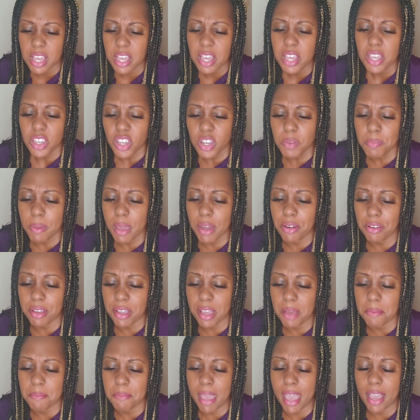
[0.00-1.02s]
You'd better
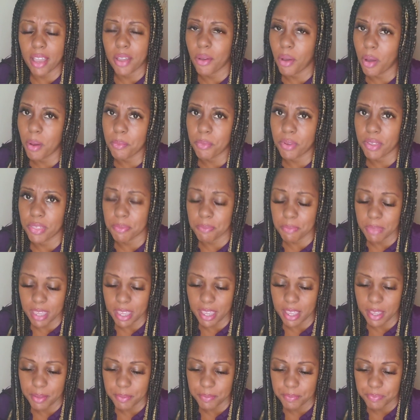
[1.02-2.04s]
come back home with
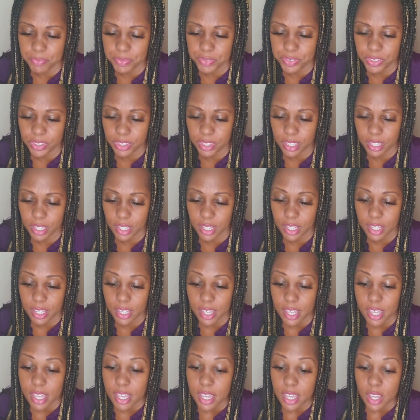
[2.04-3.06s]
me.
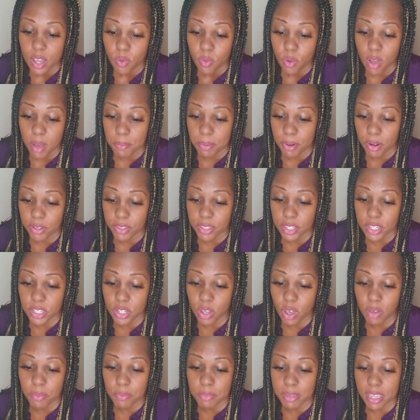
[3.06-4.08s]
While Bertha
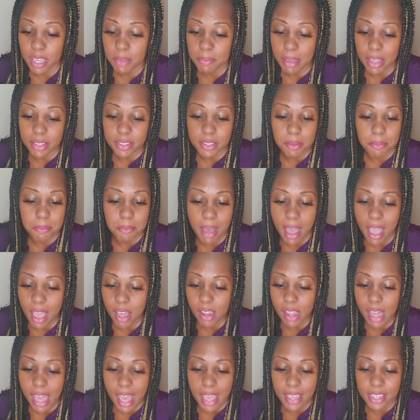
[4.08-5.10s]
told me about the
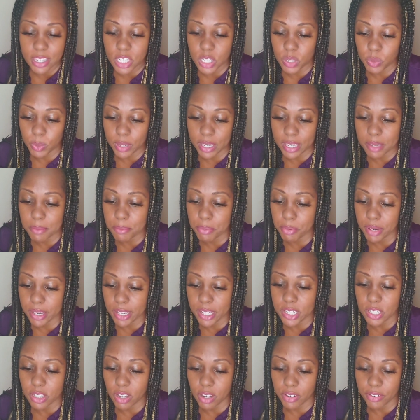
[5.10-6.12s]
mile-high swinging
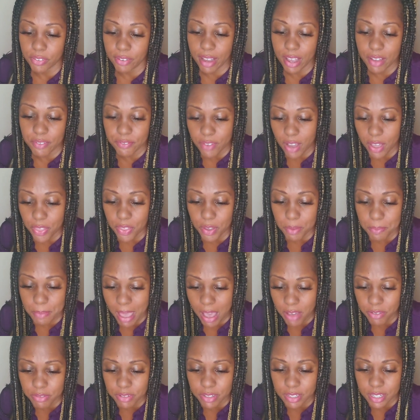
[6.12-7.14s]
bridge on Grandfather
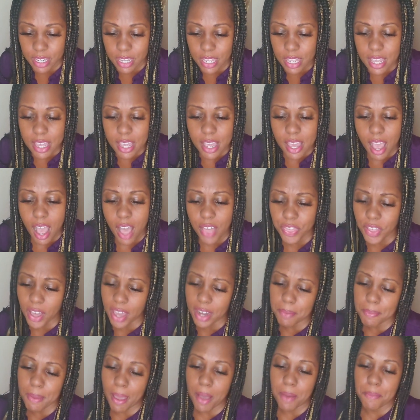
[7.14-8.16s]
Mountain, I thought
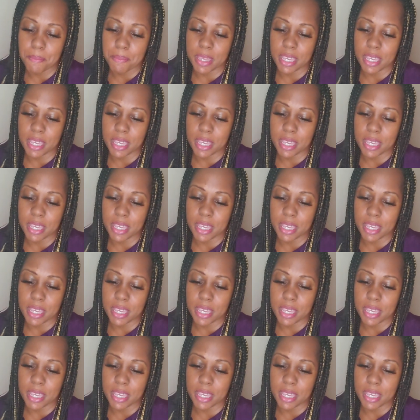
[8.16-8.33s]
about me